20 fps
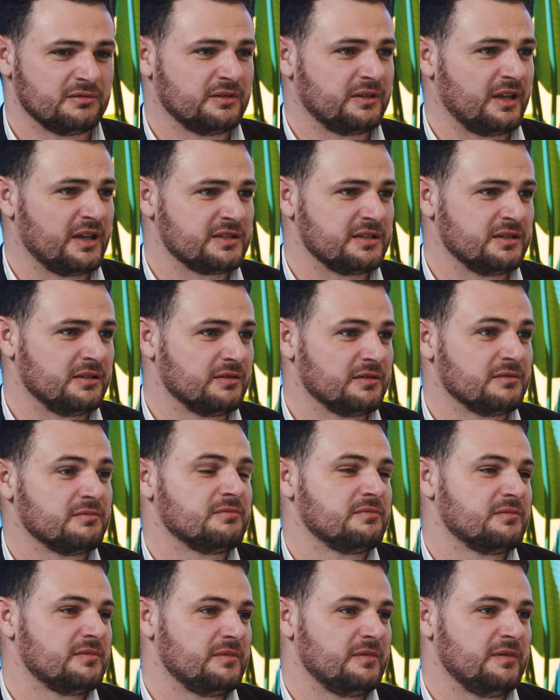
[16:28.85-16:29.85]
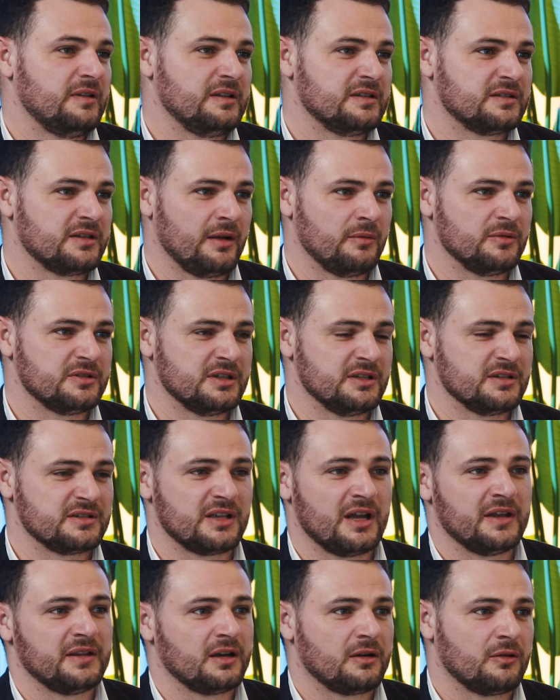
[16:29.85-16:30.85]
testing is, I would say,
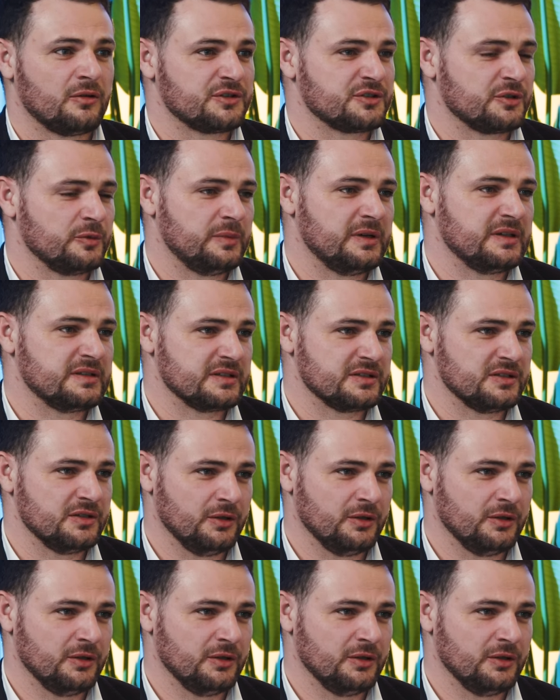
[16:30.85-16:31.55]
standard course of business.